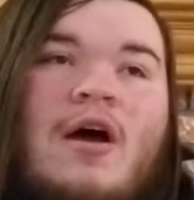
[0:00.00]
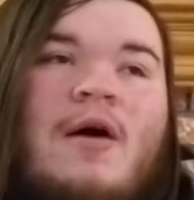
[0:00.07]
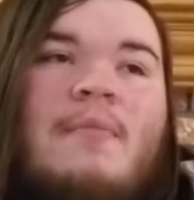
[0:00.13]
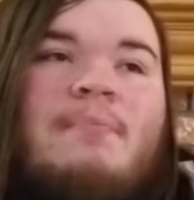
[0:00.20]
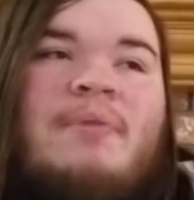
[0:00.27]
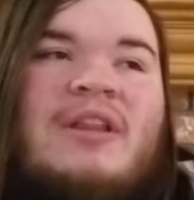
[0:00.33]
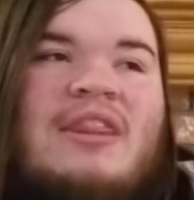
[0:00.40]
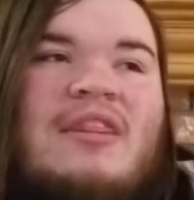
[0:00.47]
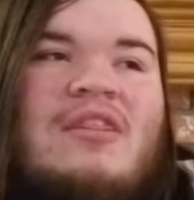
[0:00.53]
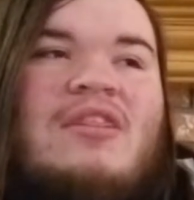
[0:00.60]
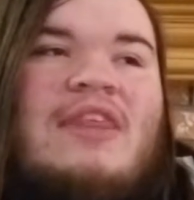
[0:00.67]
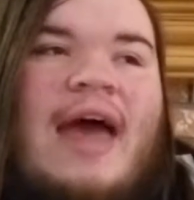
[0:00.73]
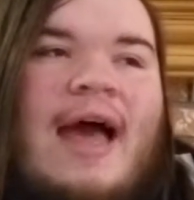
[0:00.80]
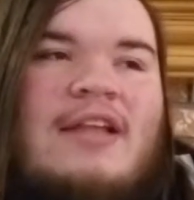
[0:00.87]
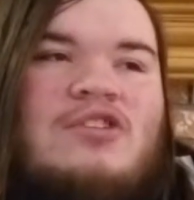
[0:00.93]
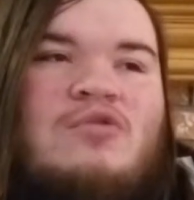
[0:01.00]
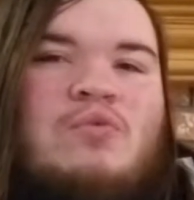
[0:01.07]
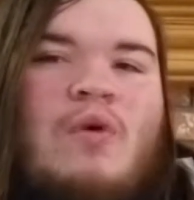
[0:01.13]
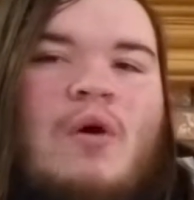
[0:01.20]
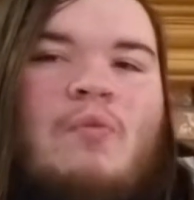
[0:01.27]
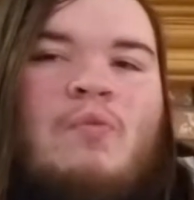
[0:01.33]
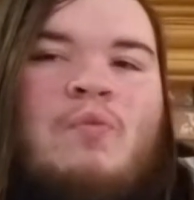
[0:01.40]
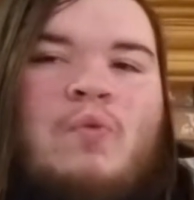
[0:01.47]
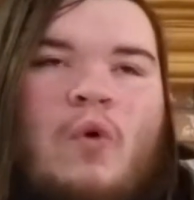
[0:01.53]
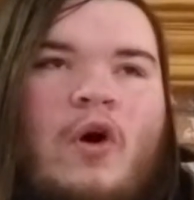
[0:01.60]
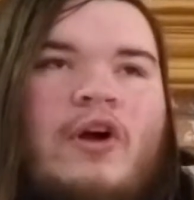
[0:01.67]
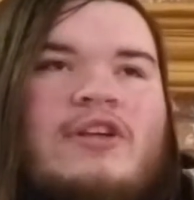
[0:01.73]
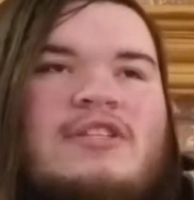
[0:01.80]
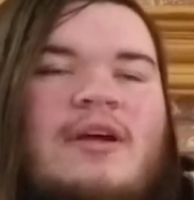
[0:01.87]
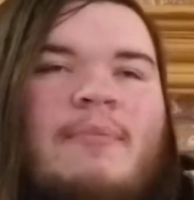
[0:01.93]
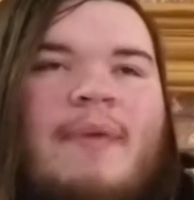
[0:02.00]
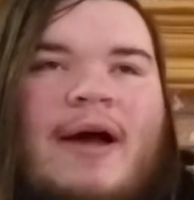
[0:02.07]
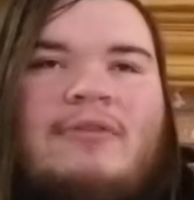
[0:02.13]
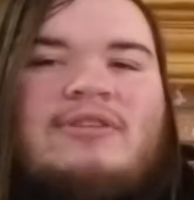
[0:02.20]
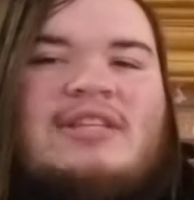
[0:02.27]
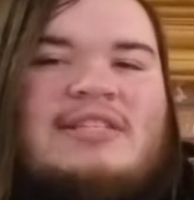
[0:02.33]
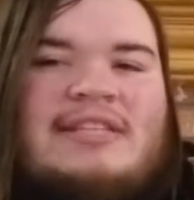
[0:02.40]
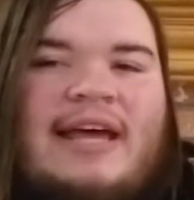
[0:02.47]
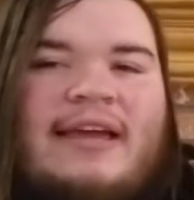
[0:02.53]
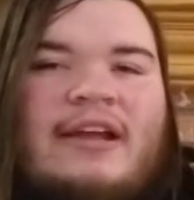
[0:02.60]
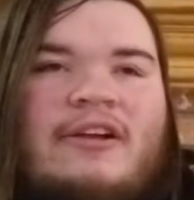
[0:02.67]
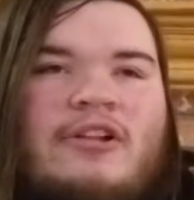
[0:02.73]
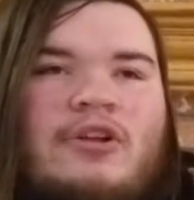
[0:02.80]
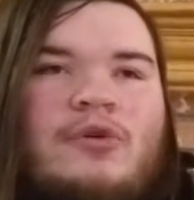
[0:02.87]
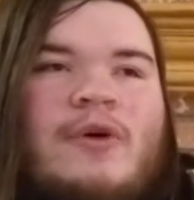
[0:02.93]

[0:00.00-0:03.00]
But that's what works about the second clue,